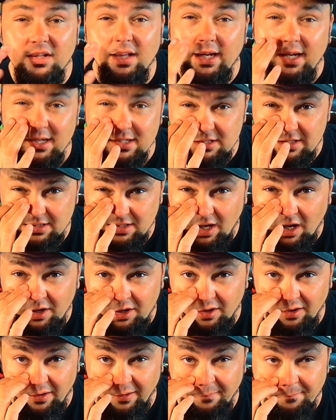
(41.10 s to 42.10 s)
like a
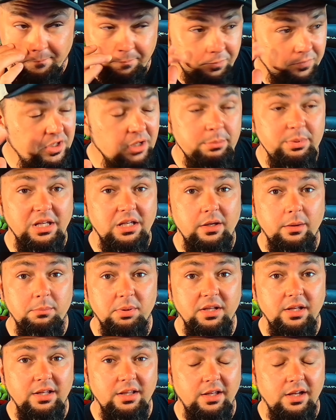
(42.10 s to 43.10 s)
sucker, to be
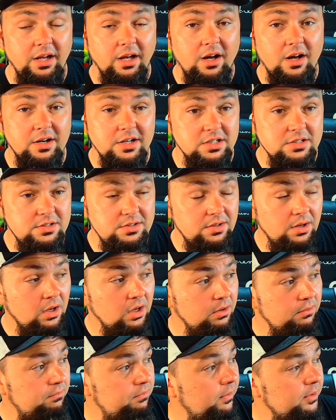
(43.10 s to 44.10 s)
completely honest,
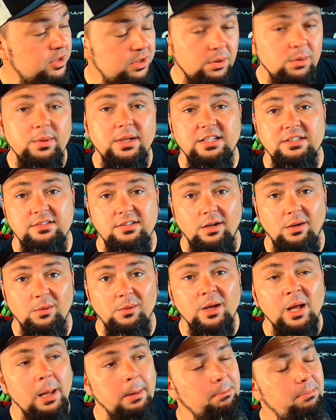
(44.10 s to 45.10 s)
for doing so.
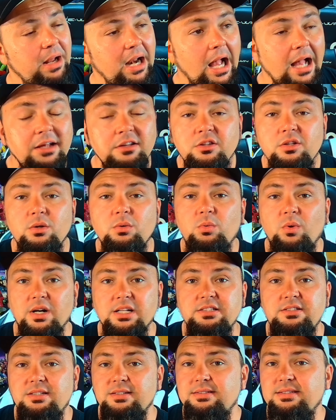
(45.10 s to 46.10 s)
But I do
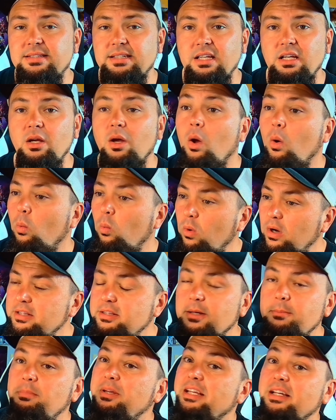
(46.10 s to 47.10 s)
want to see what
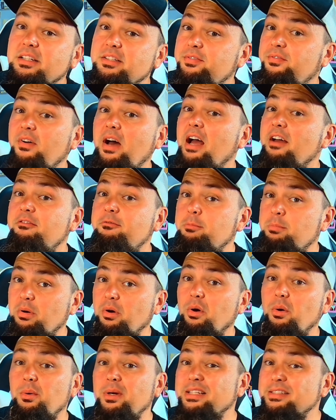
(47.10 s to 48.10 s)
the PS5
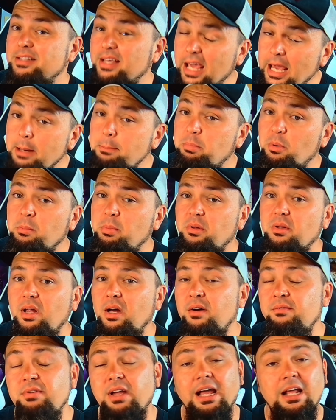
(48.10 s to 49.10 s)
Pro is capable
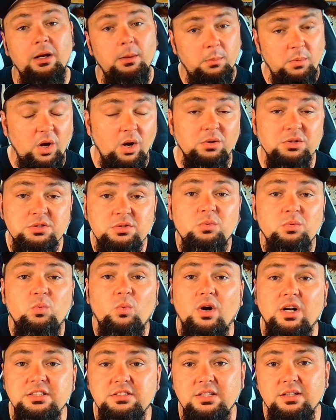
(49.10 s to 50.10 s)
of, and I also
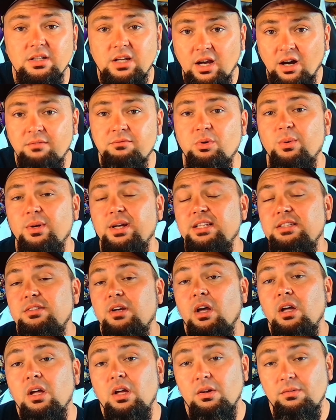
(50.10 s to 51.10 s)
want to cover it
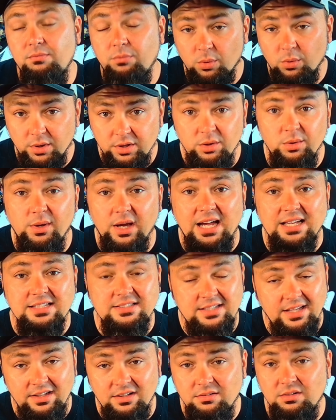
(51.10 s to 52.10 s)
for you
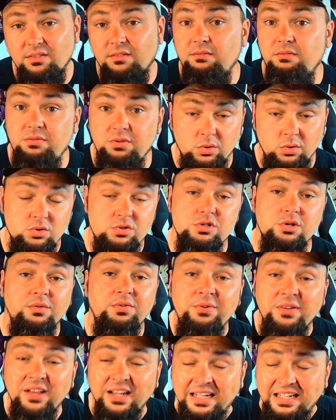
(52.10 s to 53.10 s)
guys in future
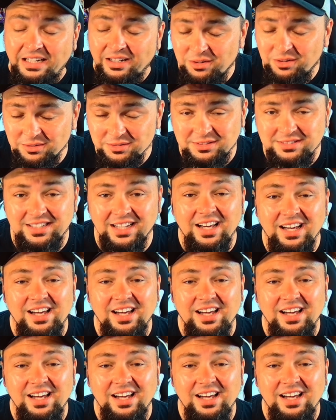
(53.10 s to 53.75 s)
videos.